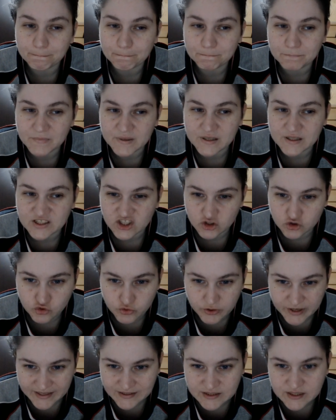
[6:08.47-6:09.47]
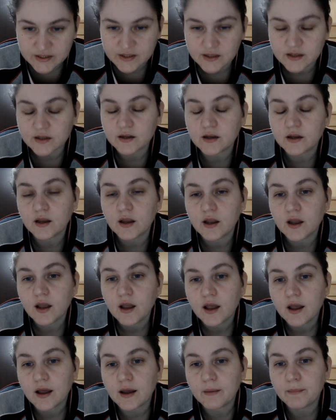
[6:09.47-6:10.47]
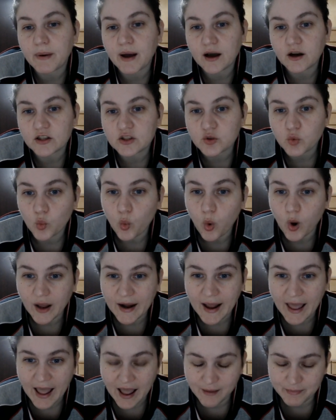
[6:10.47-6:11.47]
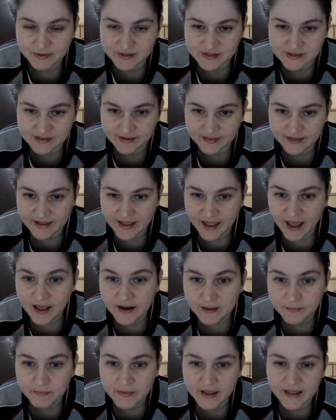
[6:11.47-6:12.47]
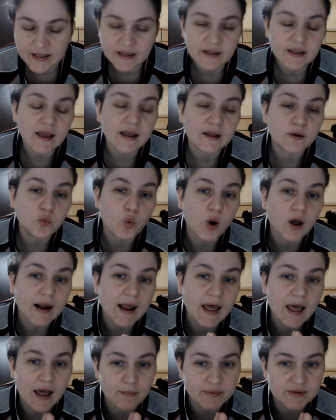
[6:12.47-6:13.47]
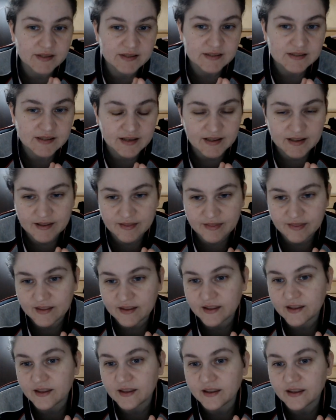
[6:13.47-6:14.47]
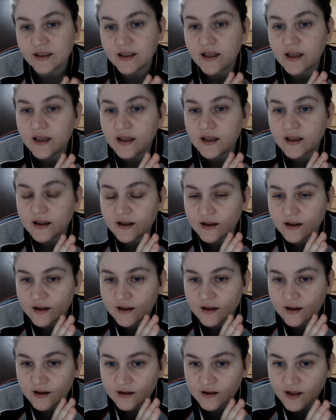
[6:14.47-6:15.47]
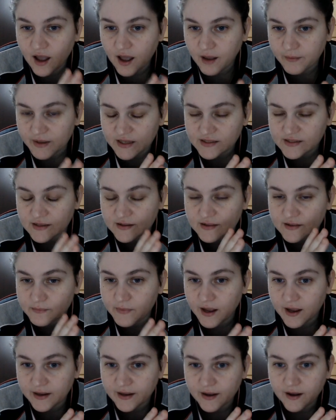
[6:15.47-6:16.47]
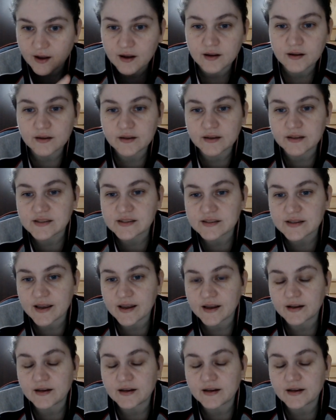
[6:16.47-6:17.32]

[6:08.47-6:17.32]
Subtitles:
strict about what happens in the anime and what happens in the comics and manga instead.